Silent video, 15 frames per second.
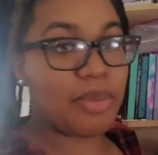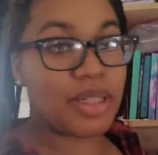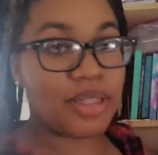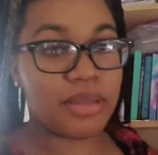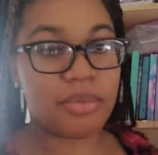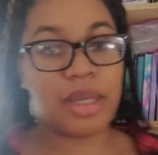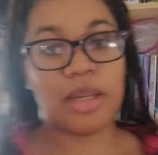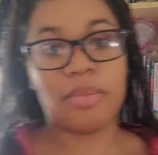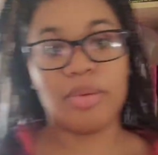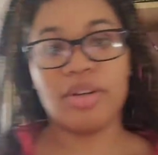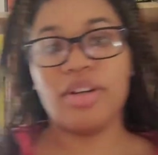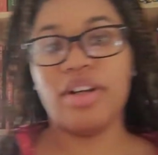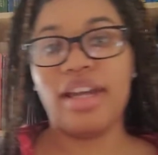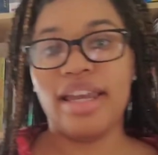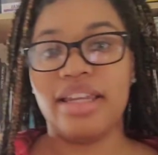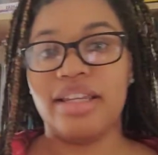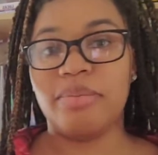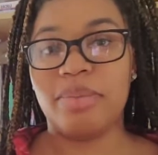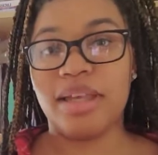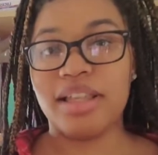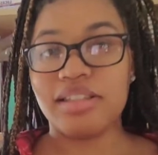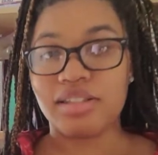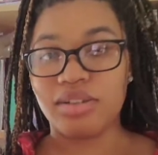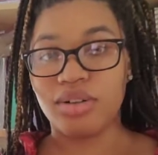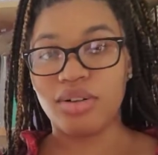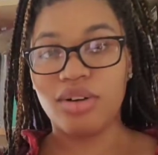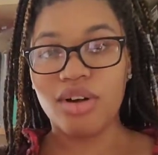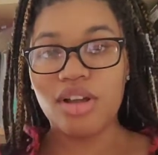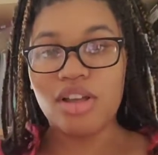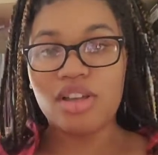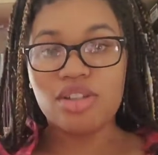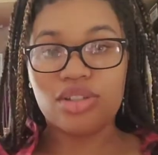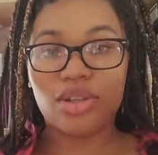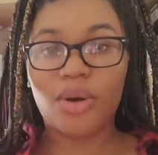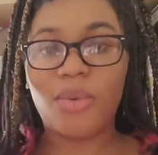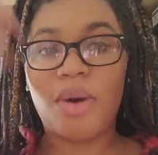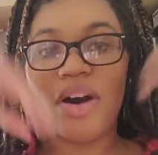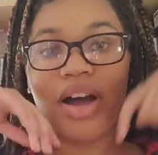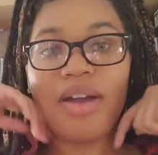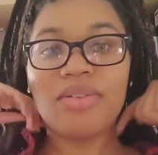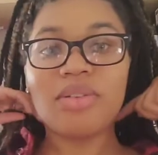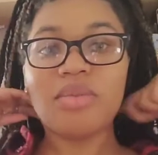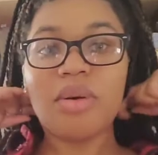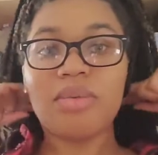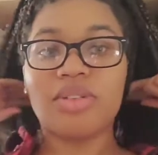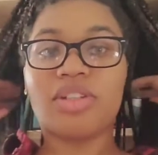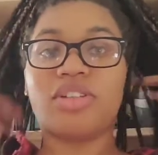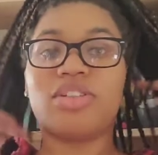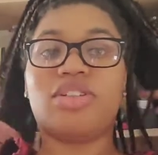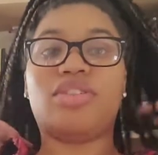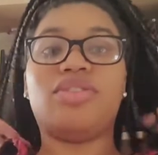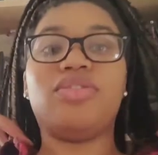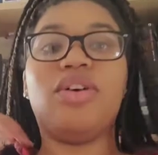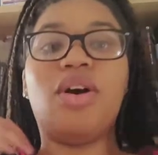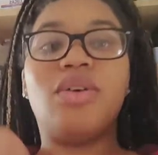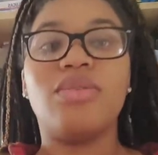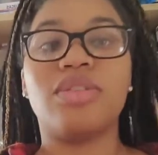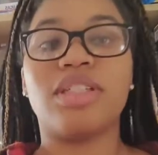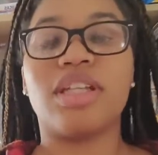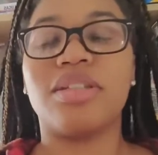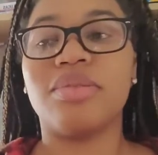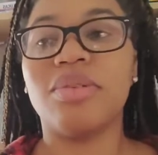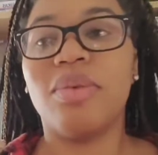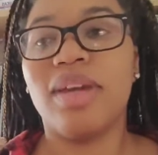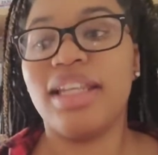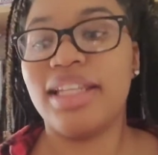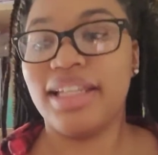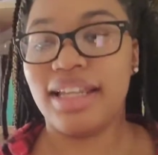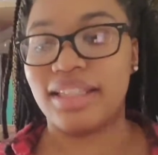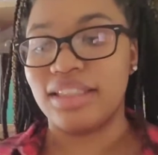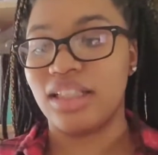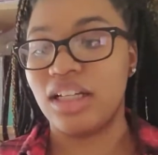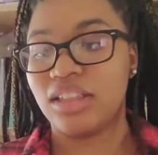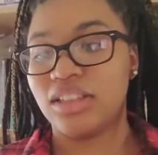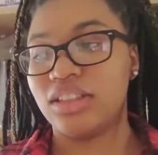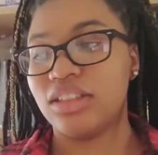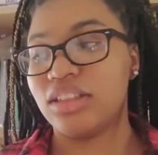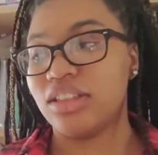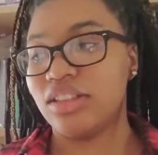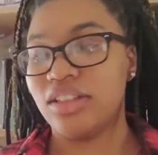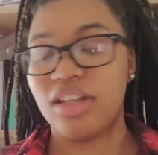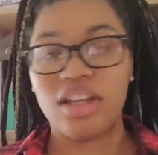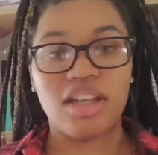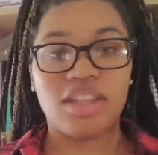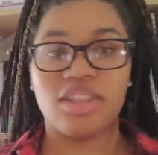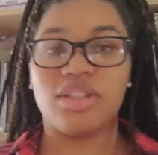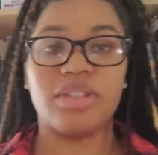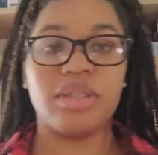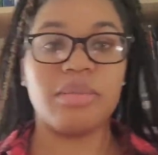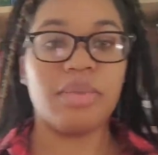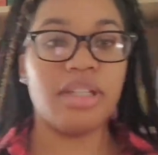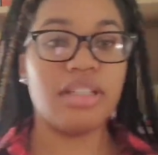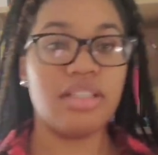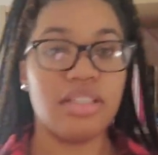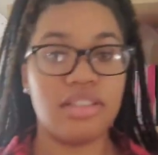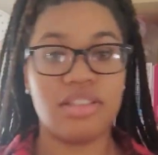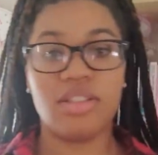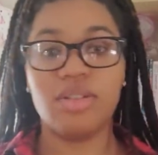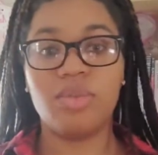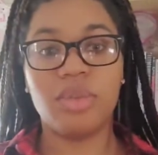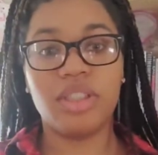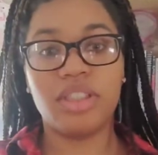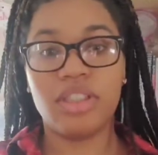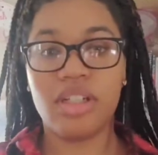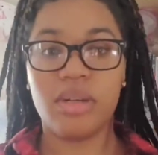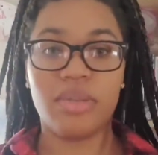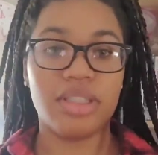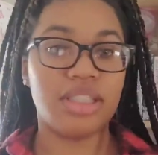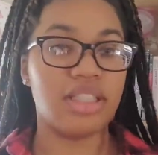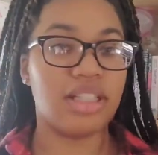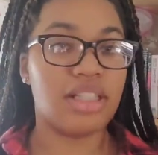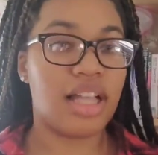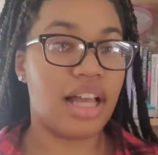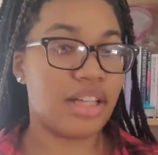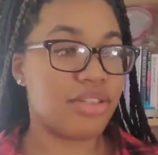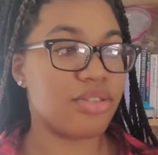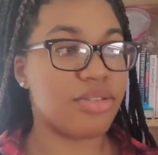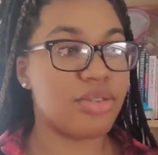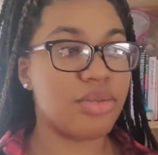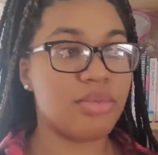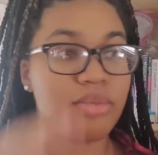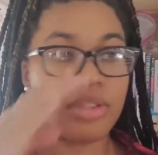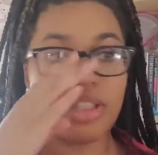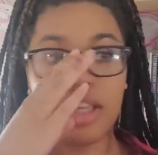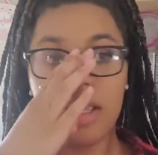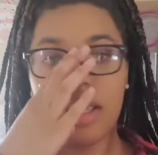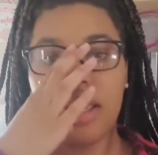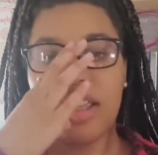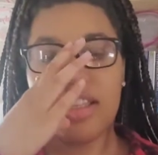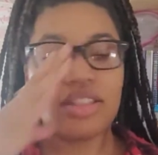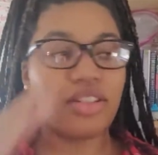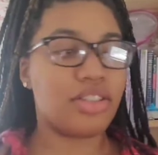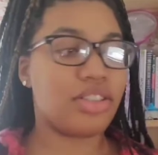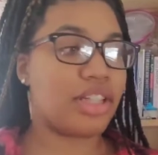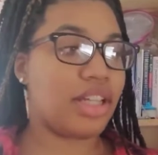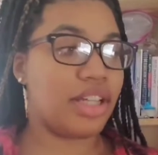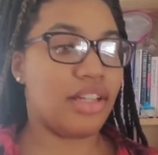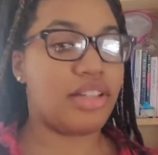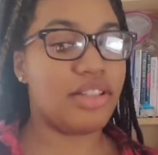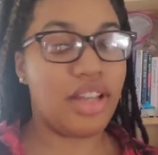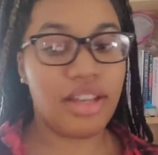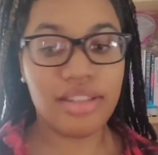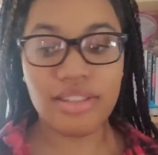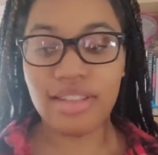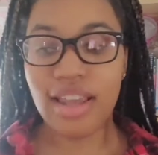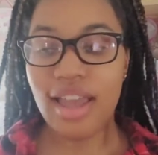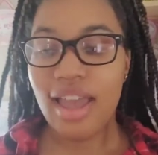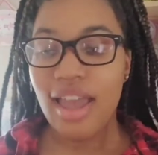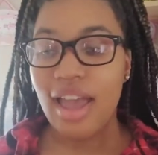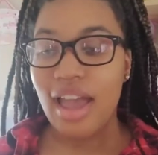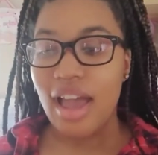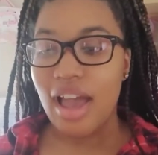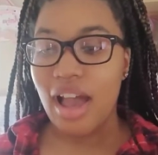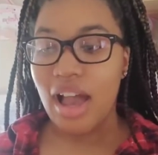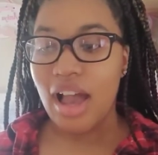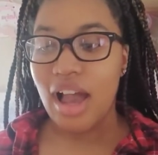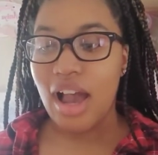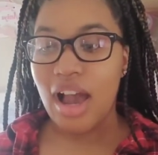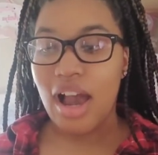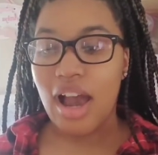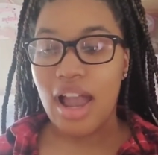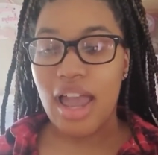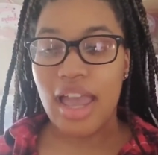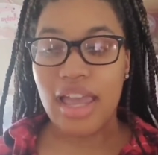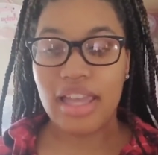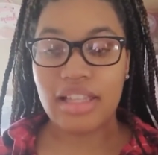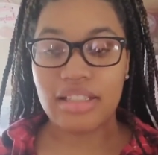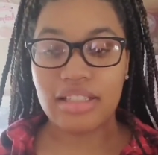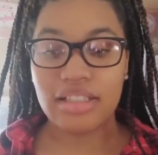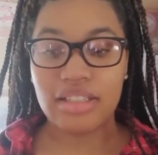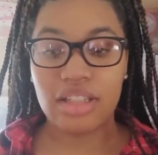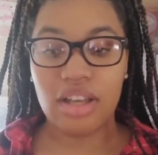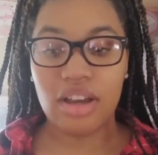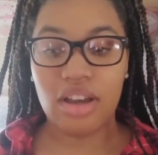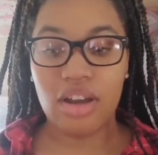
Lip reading: piece of paper and a pencil. So while everyone was on their phones, because we waited a good 30 minutes until we could go into the classrooms and start taking our test, and